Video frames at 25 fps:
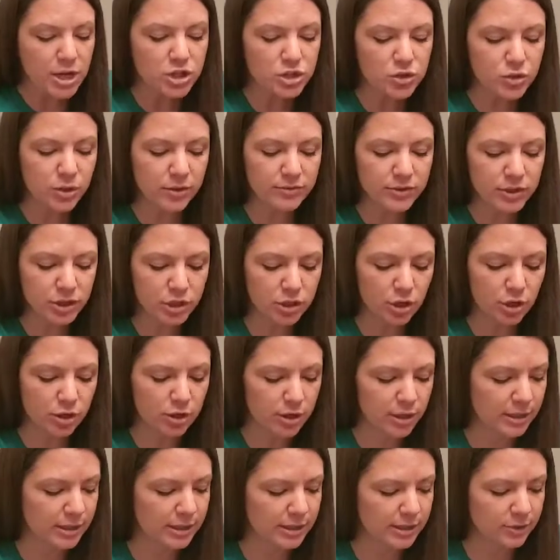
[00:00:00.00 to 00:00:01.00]
So I've
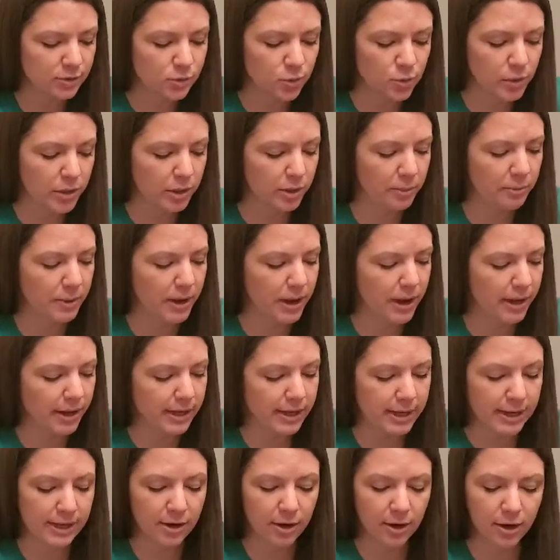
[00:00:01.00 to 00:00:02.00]
started a little coil
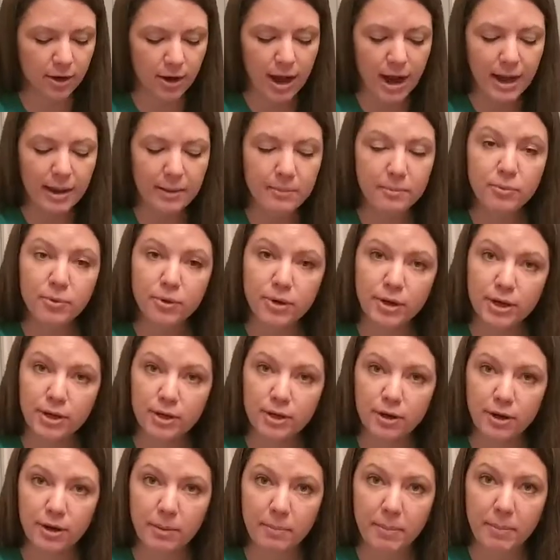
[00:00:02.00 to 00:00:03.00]
pot here. I'm putting
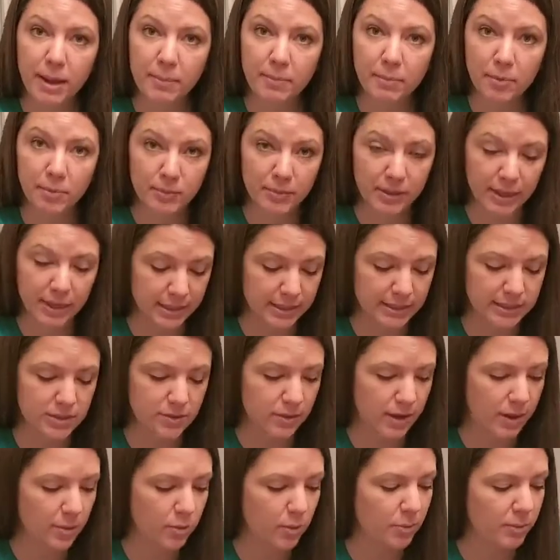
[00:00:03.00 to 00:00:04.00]
it on a paper plate,
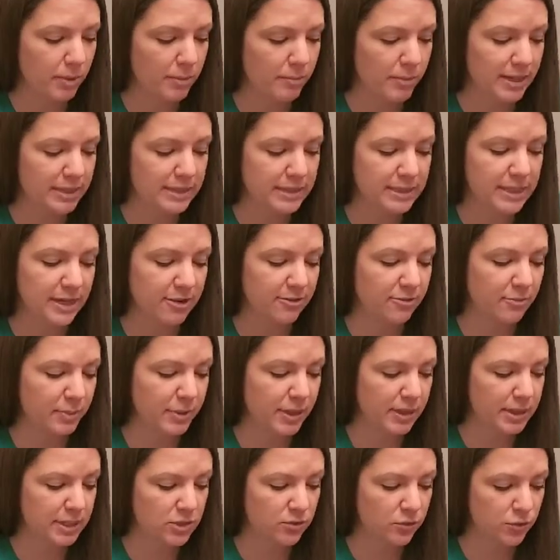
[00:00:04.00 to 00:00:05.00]
so that will be my safe
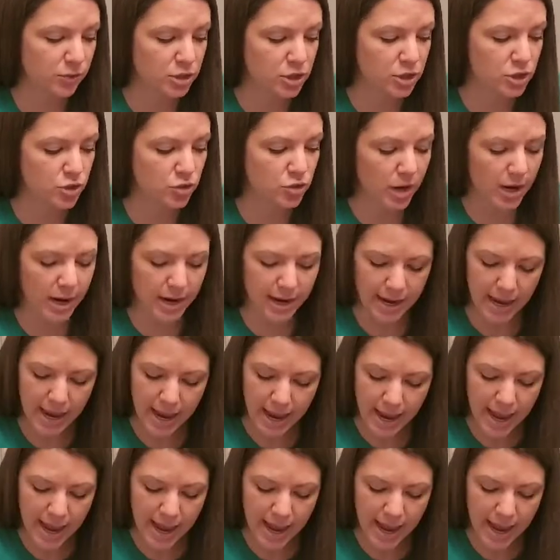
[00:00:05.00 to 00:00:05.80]
place for it to dry.